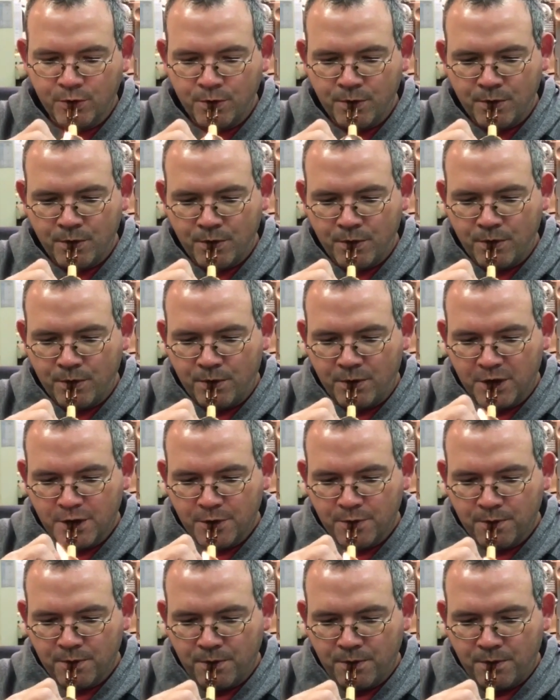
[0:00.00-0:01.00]

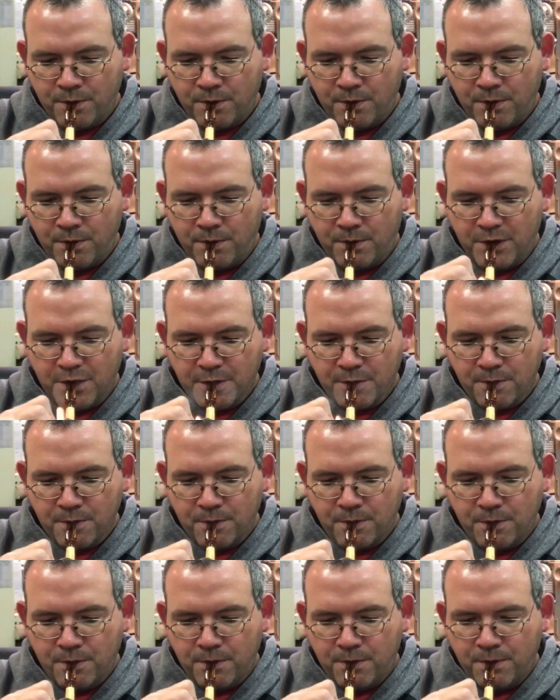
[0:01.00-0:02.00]

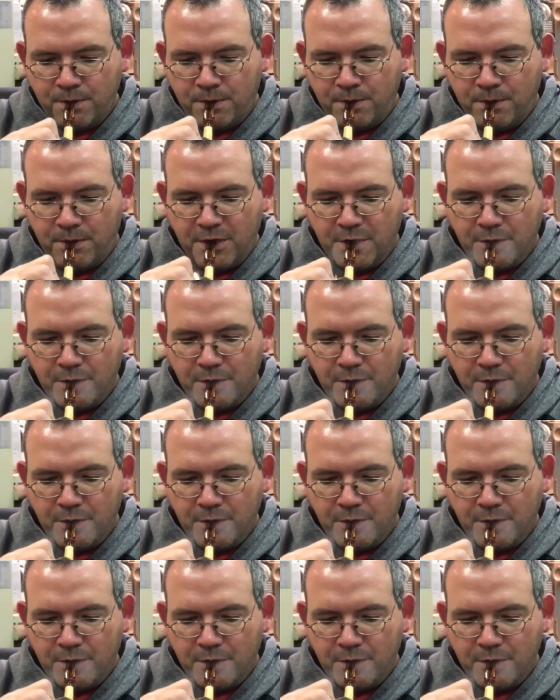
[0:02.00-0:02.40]
(silence)